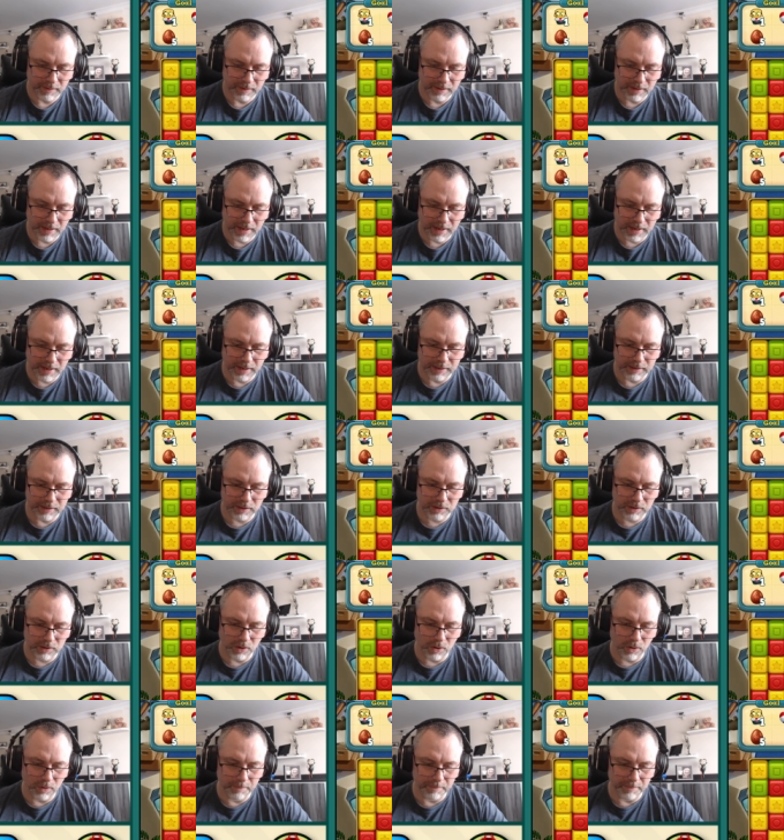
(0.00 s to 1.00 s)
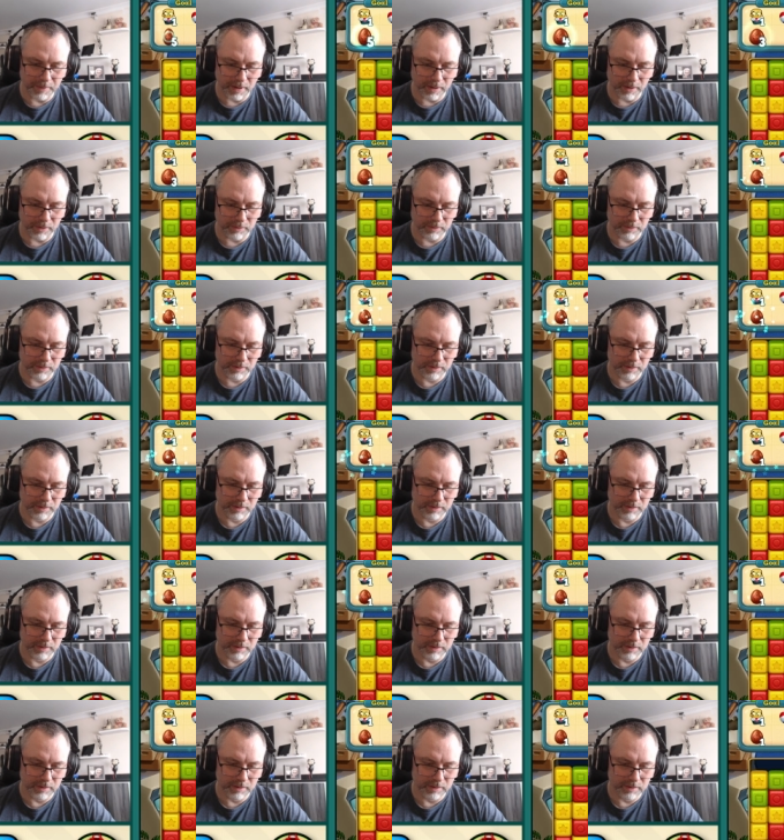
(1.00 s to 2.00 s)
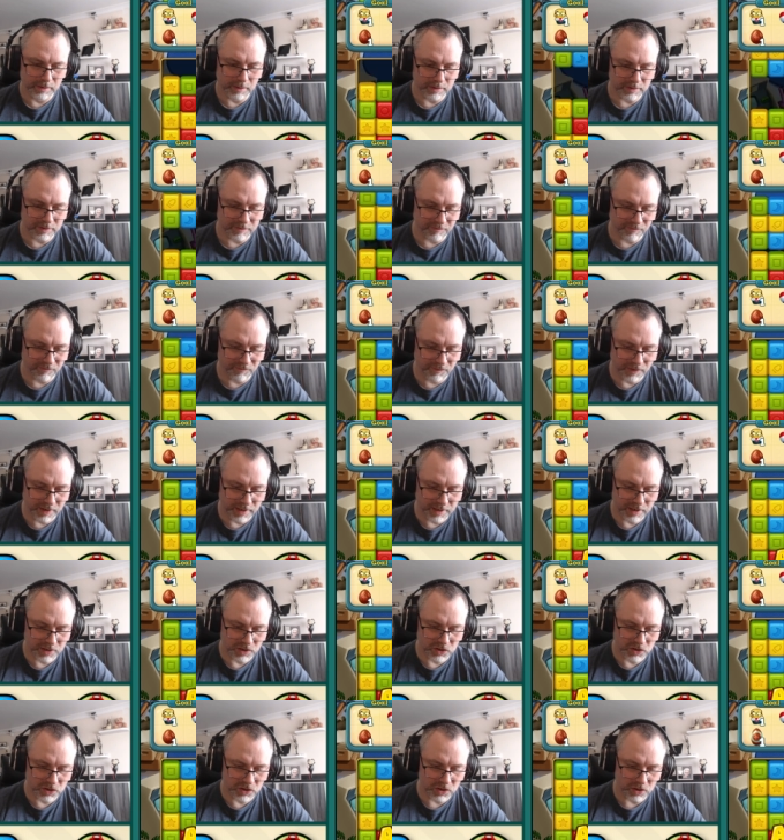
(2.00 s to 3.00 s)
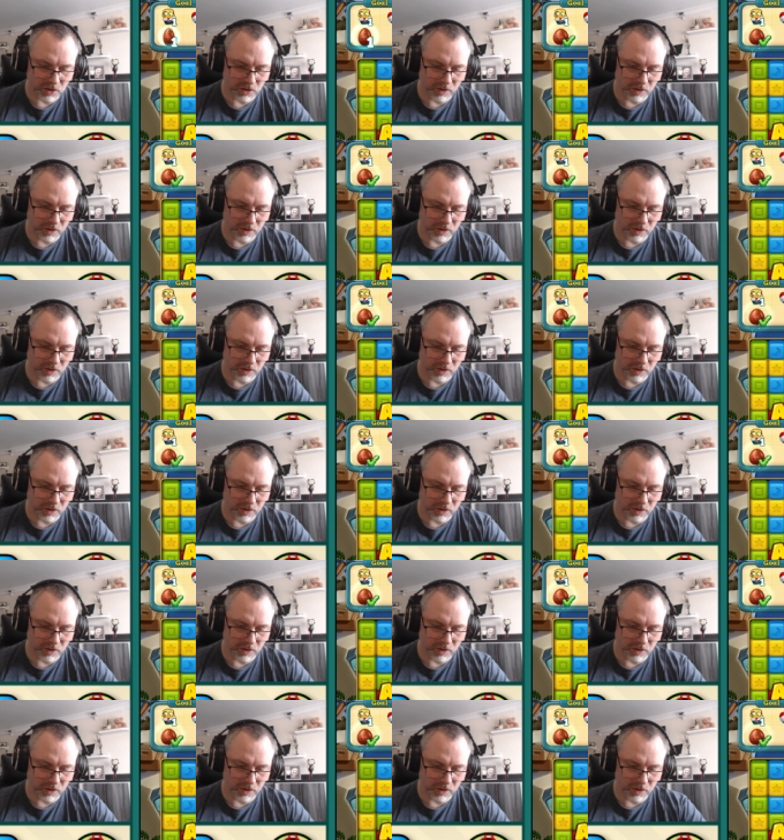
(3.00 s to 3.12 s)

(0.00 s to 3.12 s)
And a combo. Doesn't finish